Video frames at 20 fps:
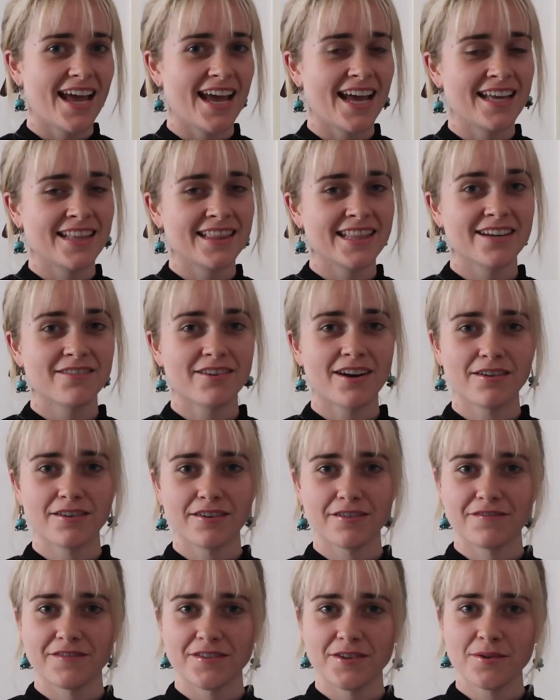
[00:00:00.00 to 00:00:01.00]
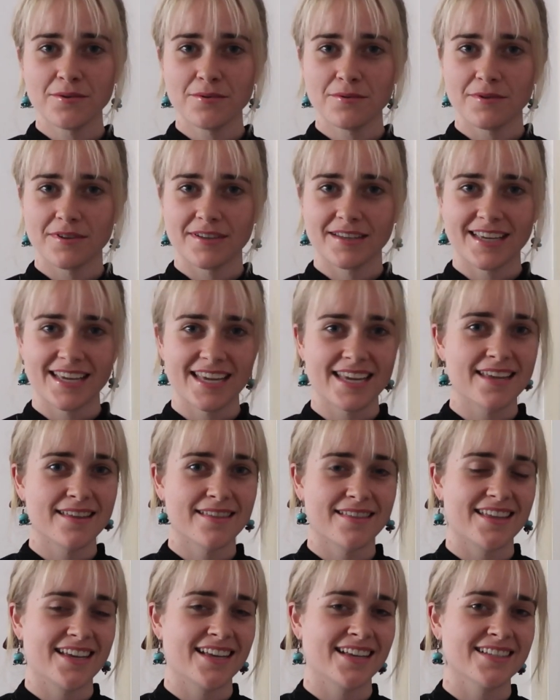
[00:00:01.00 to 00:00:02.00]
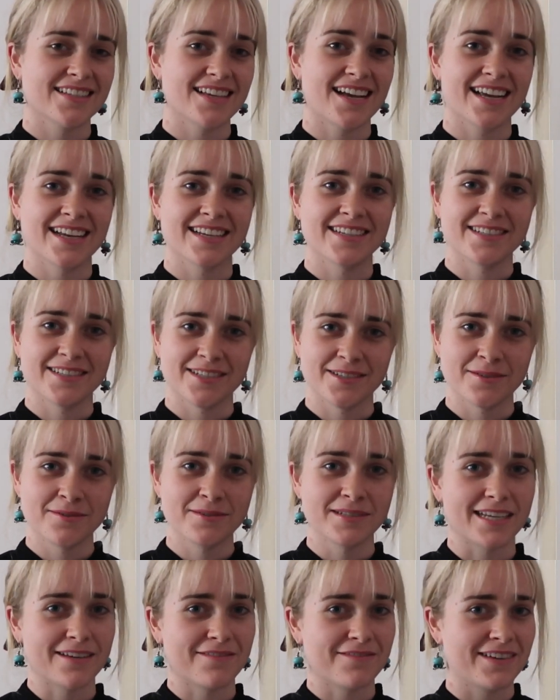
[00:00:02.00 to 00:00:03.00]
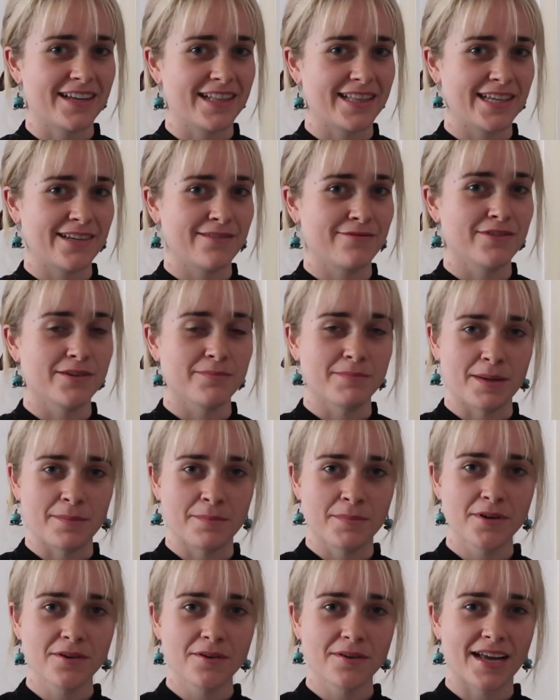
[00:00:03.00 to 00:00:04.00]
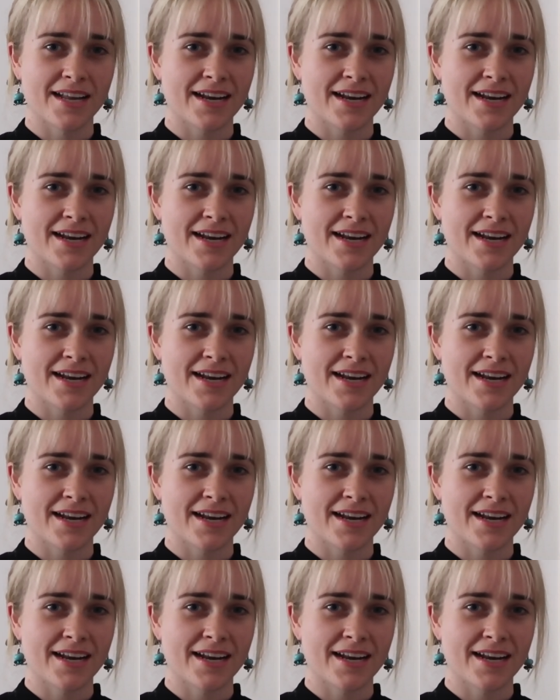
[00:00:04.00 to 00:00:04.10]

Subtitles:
and there are a few key things I do definitely remember,